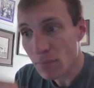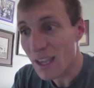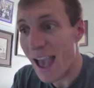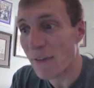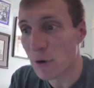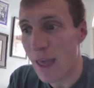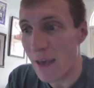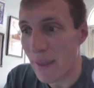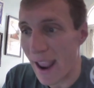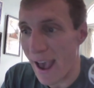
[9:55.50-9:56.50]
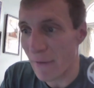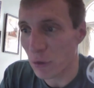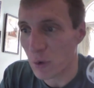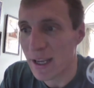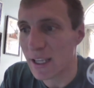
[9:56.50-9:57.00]
After that, they have
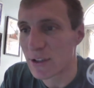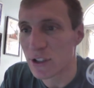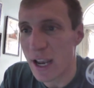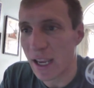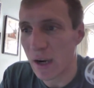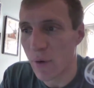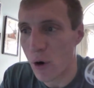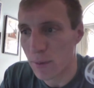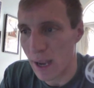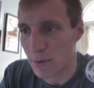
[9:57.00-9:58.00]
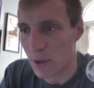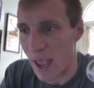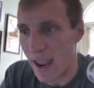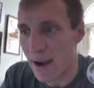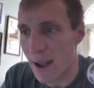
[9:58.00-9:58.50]
three consecutive home games with
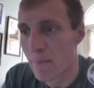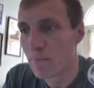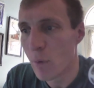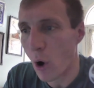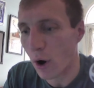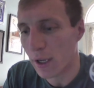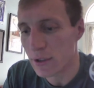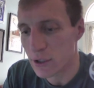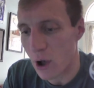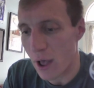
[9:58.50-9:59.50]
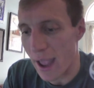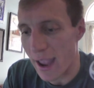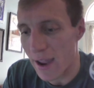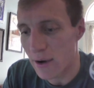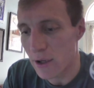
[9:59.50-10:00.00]
A&M, Arkansas,
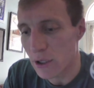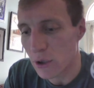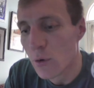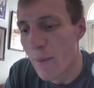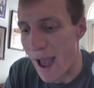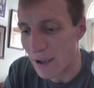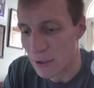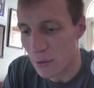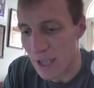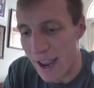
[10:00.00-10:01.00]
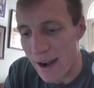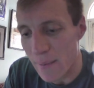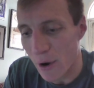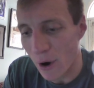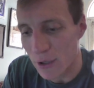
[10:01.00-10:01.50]
and UMass. Those A&M
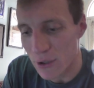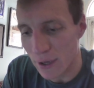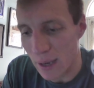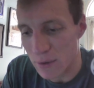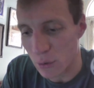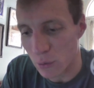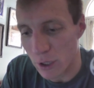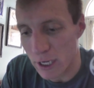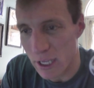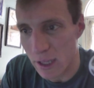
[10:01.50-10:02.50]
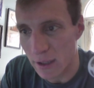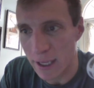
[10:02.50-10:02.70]
and Arkansas games are really